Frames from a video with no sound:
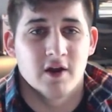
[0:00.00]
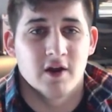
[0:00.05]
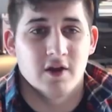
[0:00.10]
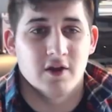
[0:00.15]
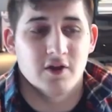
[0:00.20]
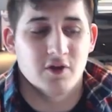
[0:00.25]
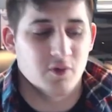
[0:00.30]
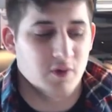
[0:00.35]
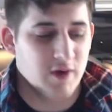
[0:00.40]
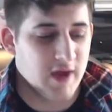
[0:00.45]

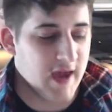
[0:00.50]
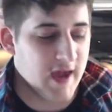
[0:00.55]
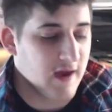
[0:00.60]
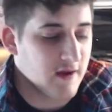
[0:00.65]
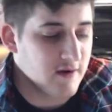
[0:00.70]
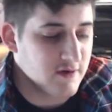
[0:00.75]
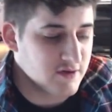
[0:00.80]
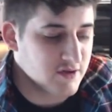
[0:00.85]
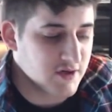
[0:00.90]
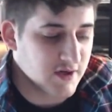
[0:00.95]
you
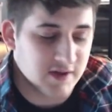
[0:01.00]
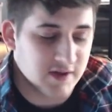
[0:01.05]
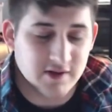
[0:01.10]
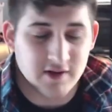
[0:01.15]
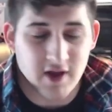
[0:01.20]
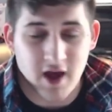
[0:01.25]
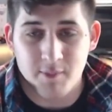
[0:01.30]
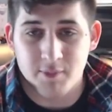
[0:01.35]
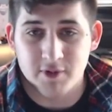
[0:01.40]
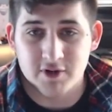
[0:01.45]
can't just
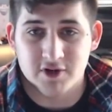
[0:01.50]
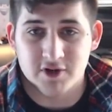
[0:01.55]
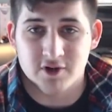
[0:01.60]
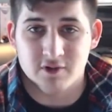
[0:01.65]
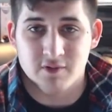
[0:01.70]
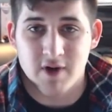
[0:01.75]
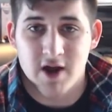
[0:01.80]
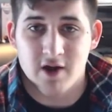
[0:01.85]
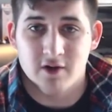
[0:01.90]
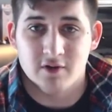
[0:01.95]
stop and turn
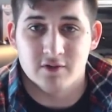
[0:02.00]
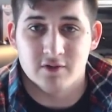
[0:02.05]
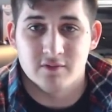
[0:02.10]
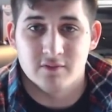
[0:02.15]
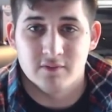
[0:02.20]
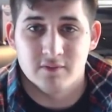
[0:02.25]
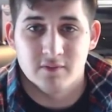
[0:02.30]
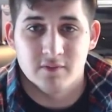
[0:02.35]
around.